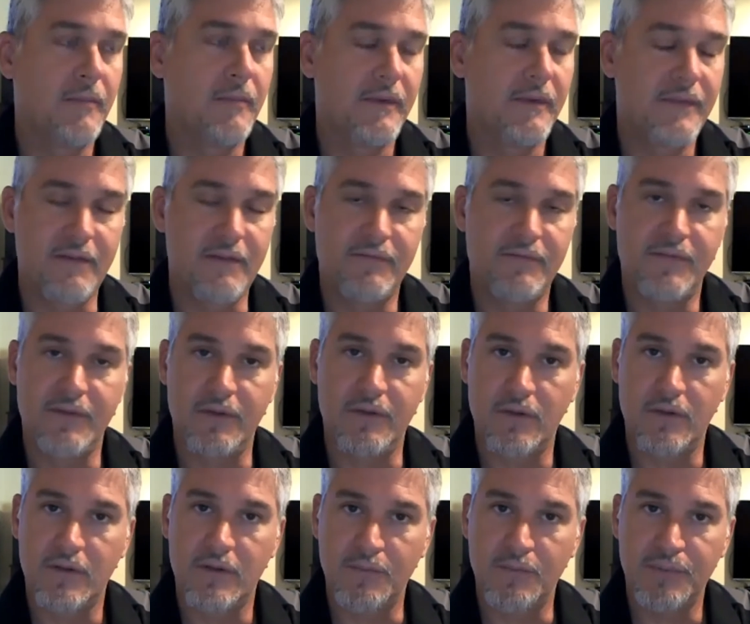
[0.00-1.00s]
They
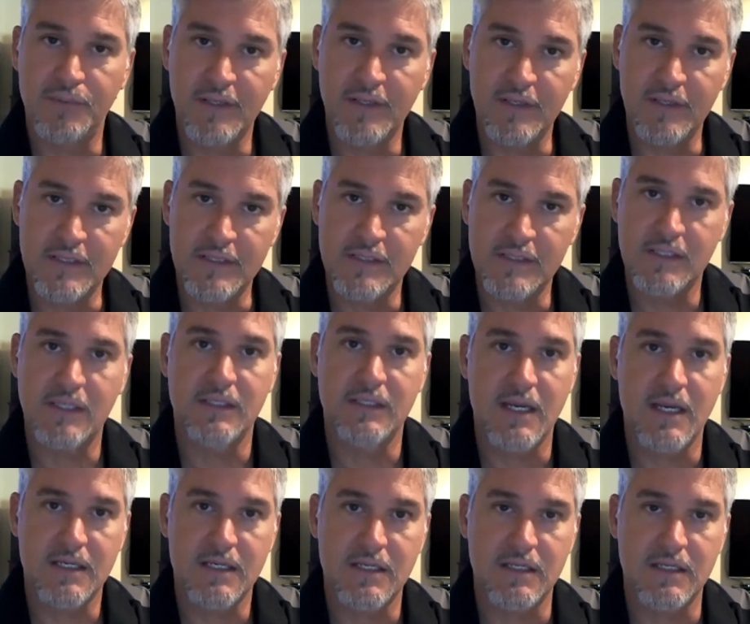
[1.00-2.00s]
feel completely
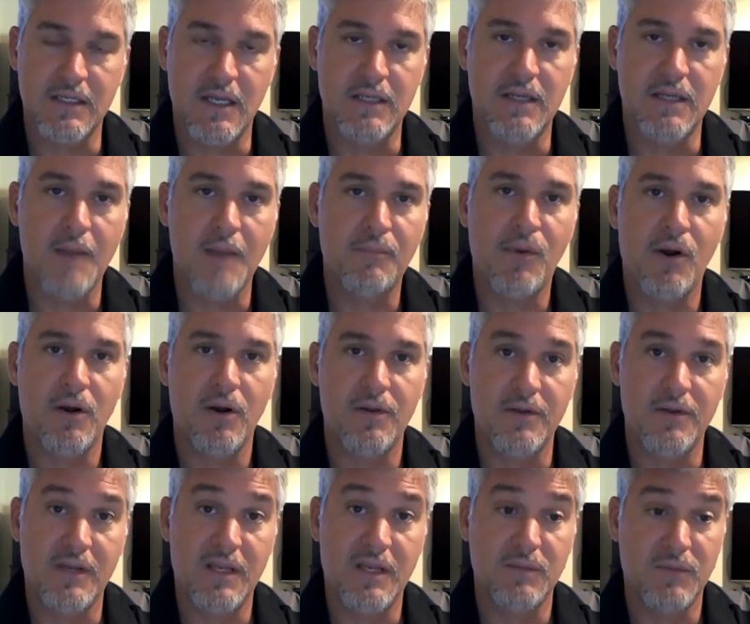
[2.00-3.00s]
disconnected and not part of
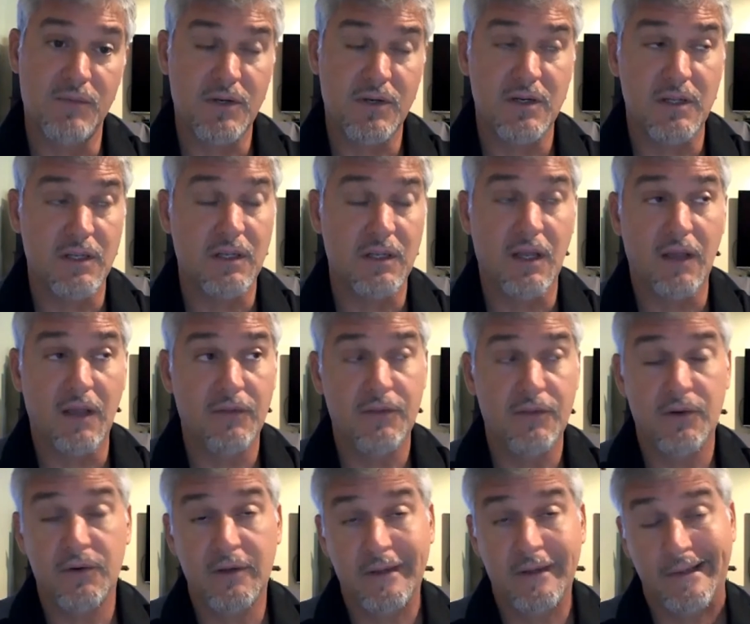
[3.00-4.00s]
the community, and
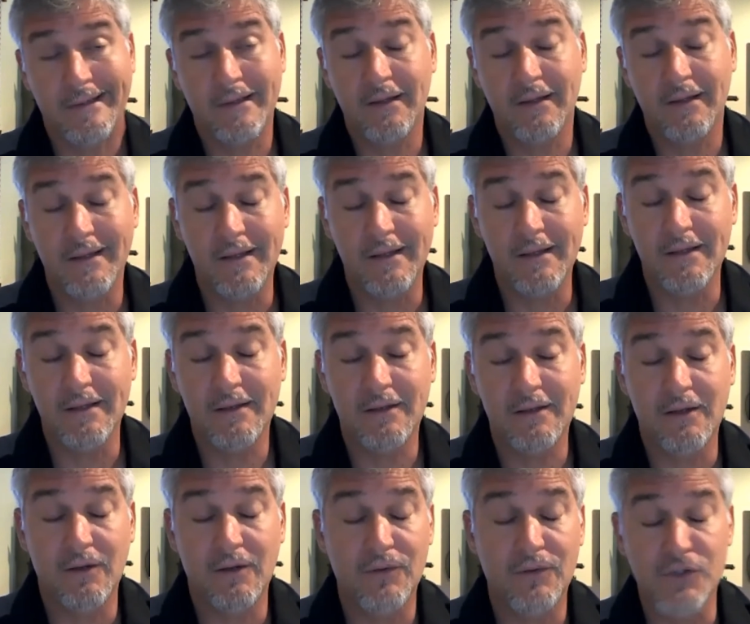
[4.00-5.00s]
they're in the
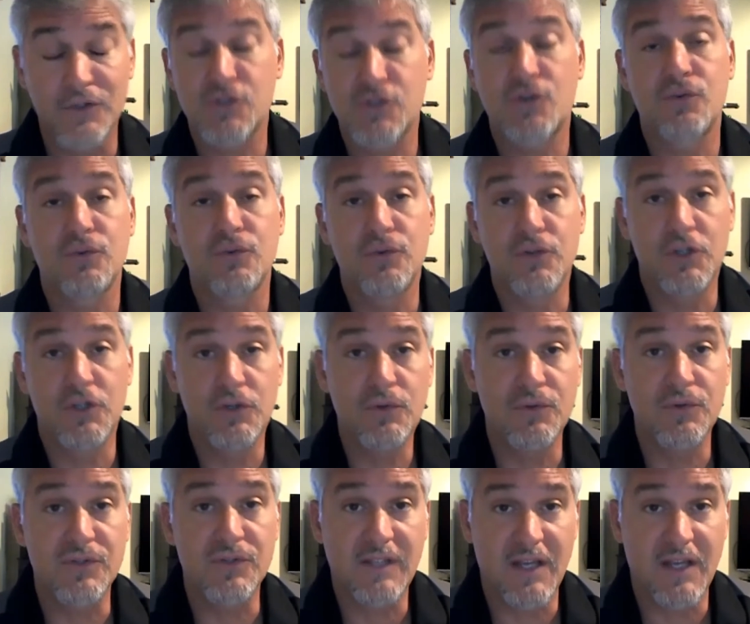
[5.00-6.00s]
the screw
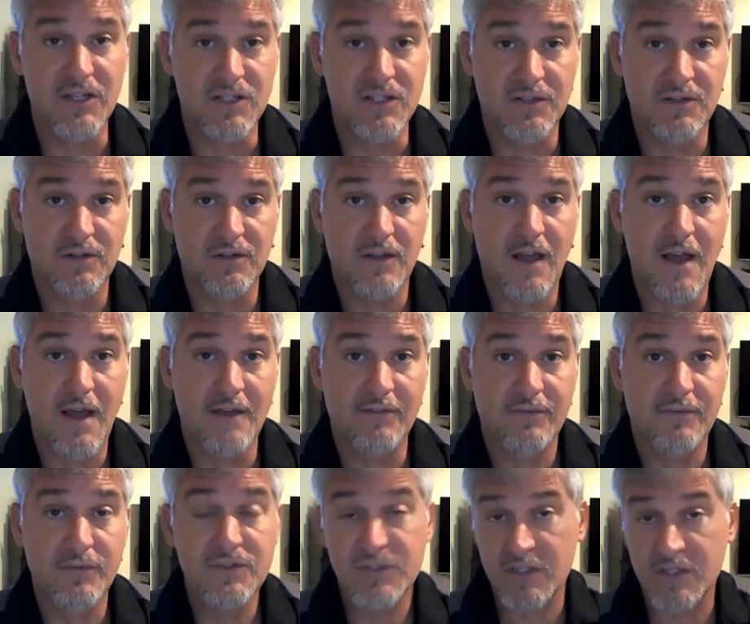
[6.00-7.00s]
you stage of their life,
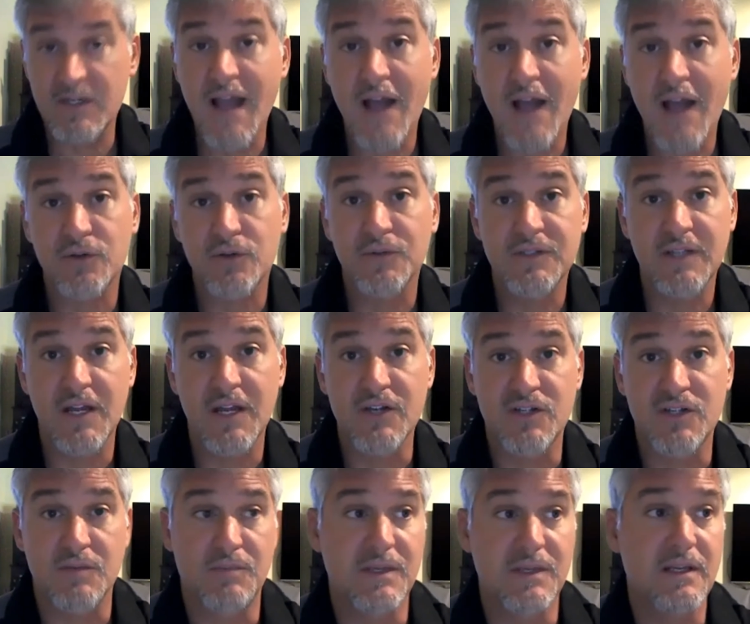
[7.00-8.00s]
which is a natural stage
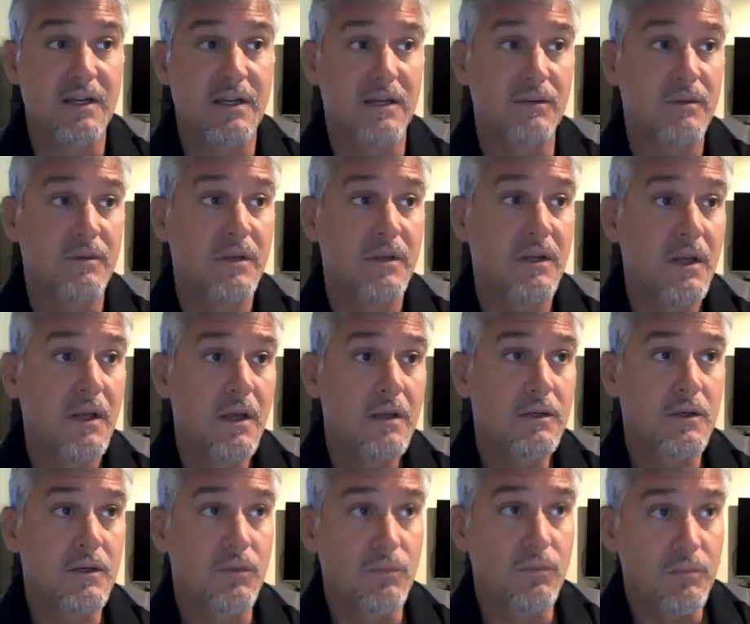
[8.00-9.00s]
to be in,
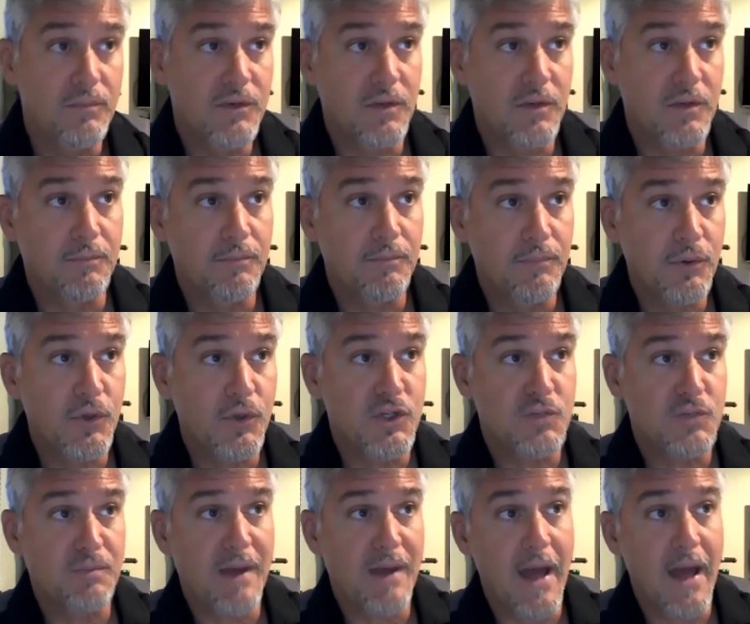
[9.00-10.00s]
to
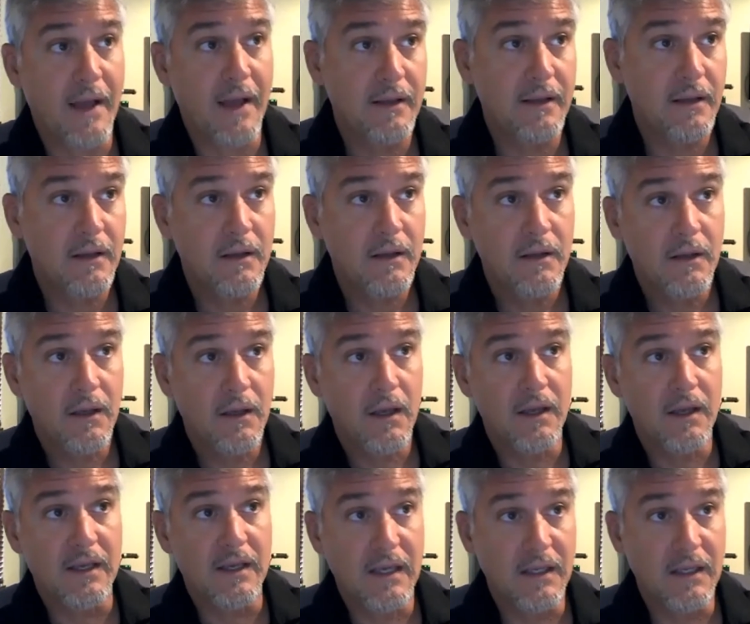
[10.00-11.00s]
push back
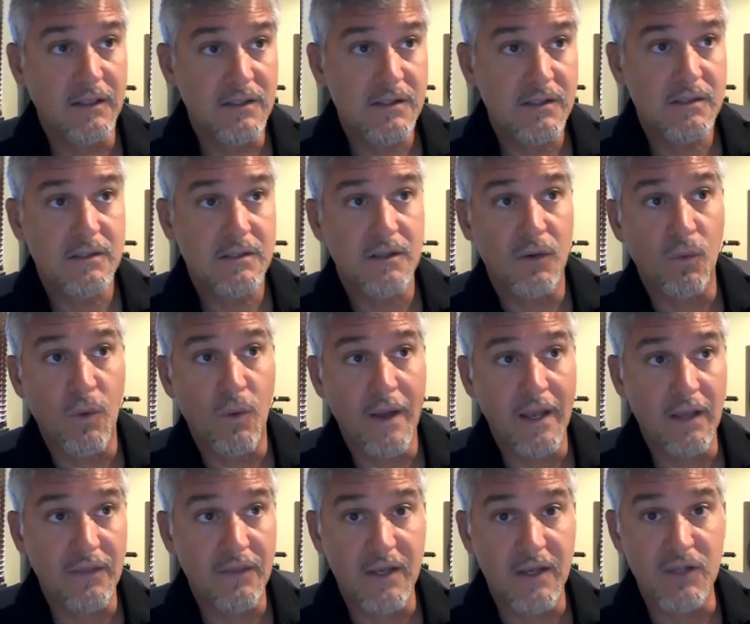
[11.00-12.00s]
against the
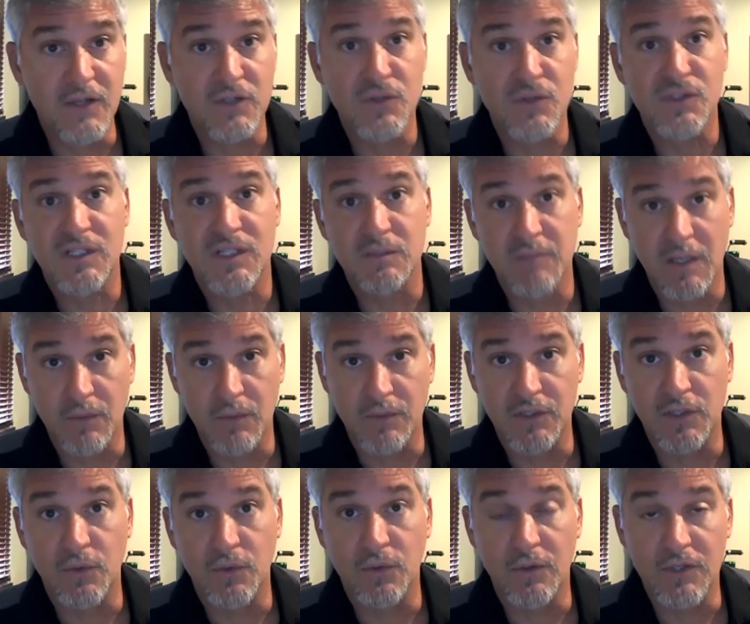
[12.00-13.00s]
way things used to be when
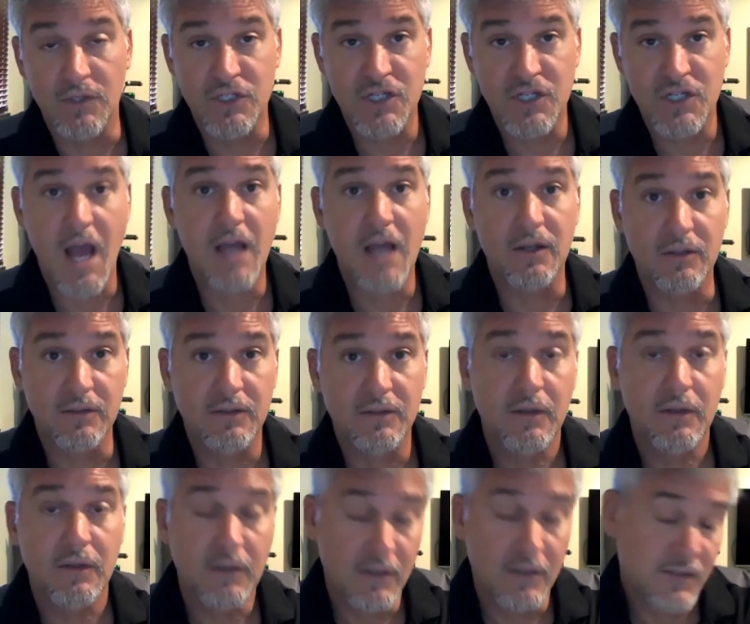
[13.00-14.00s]
you were a child
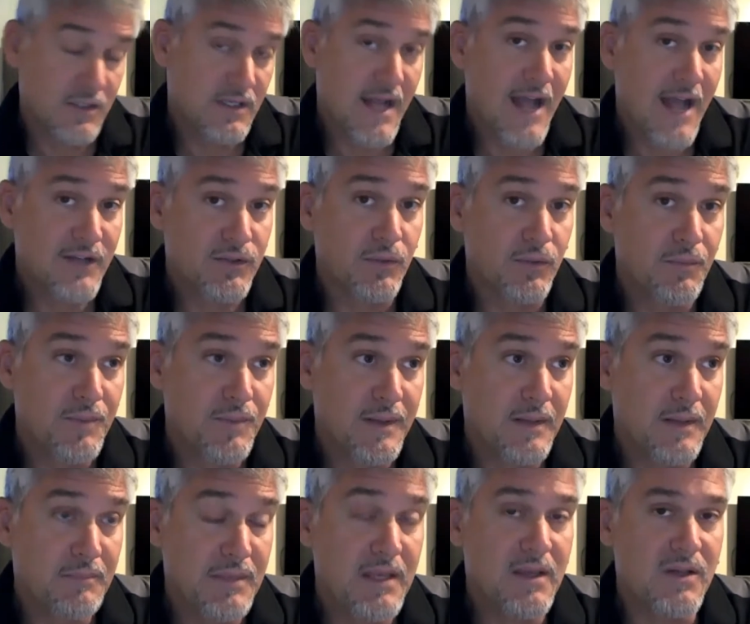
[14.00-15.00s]
is a natural
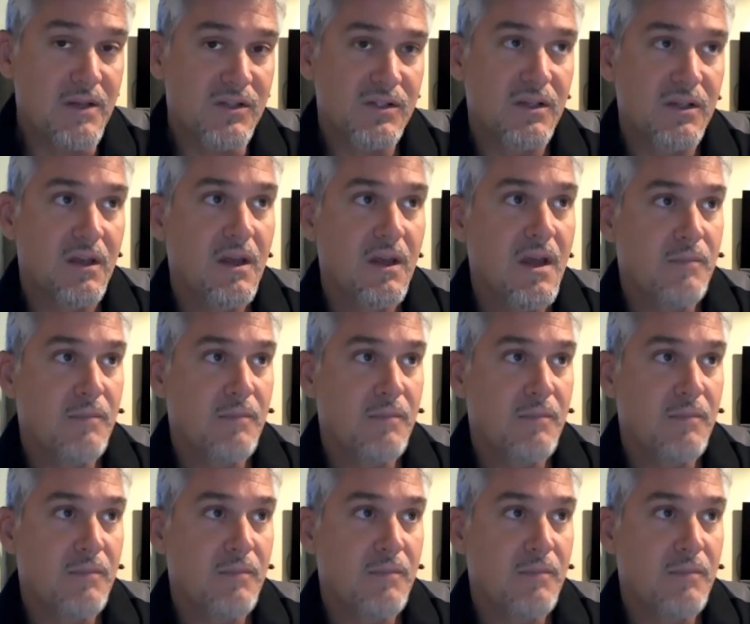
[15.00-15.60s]
piece.